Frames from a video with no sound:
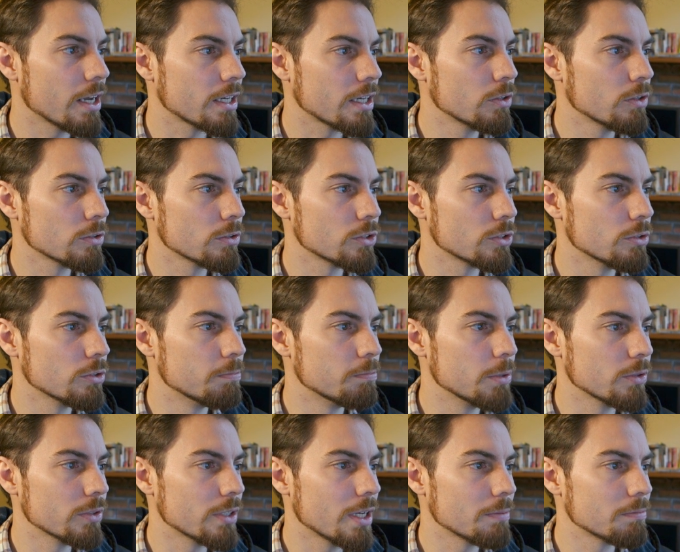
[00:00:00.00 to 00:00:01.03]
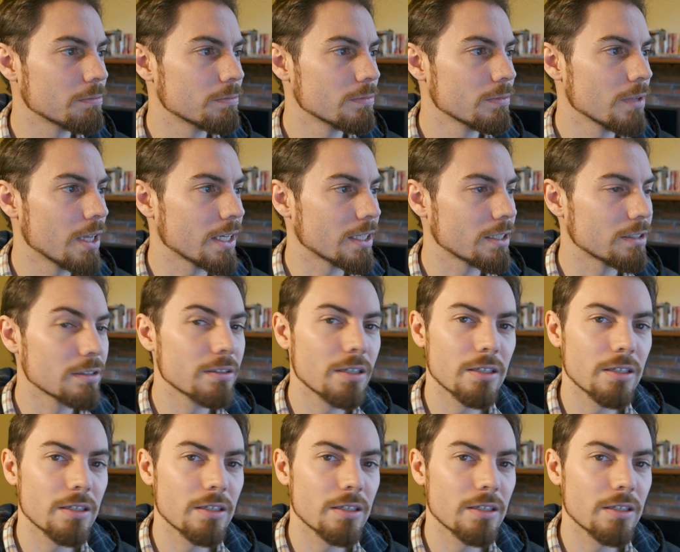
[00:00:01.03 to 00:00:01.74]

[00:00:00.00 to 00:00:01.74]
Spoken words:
I can also build up like